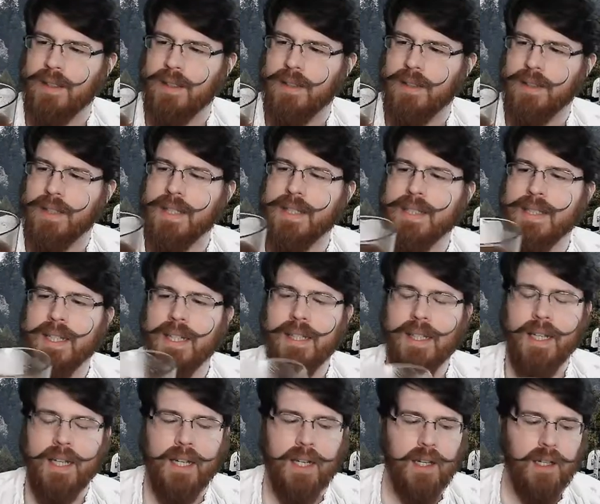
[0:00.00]
let's say
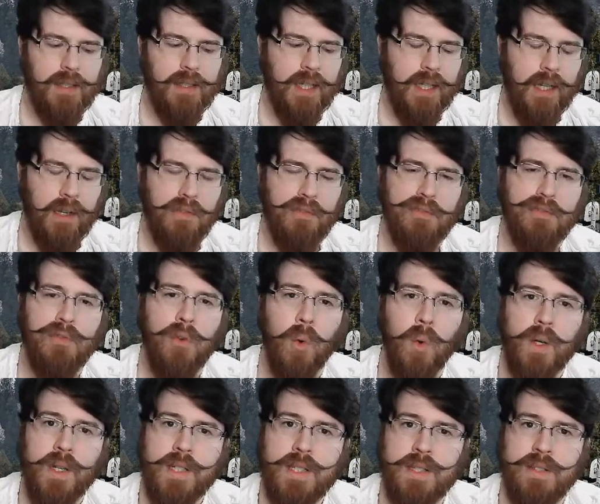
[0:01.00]
like a
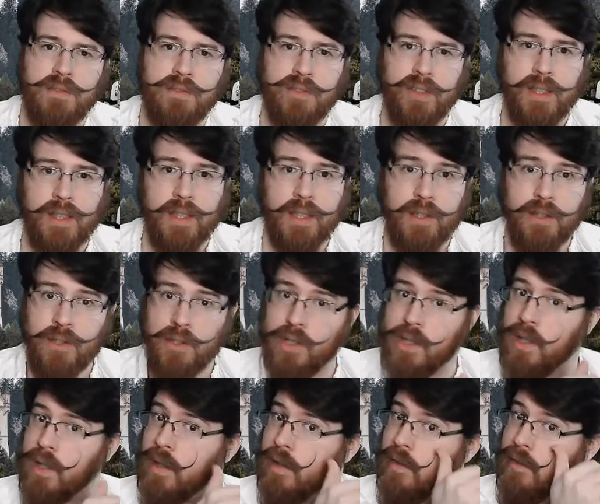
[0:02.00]
forest village
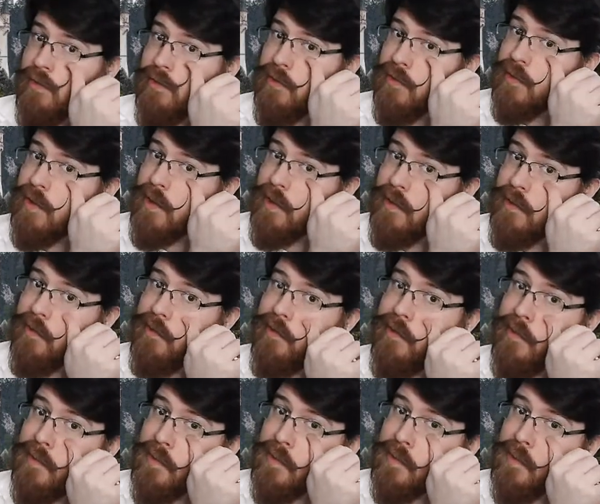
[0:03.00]
of
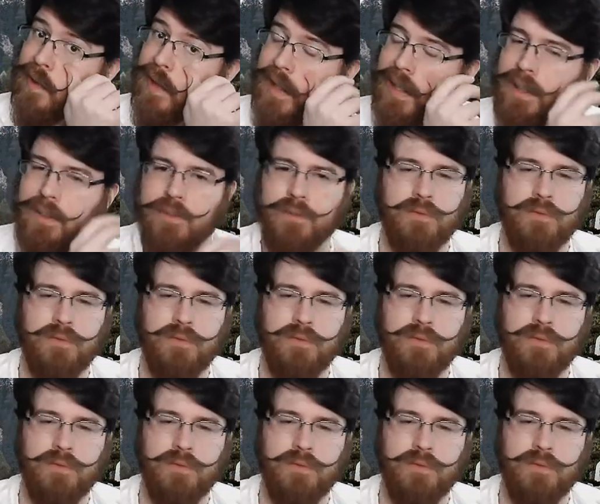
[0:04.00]
like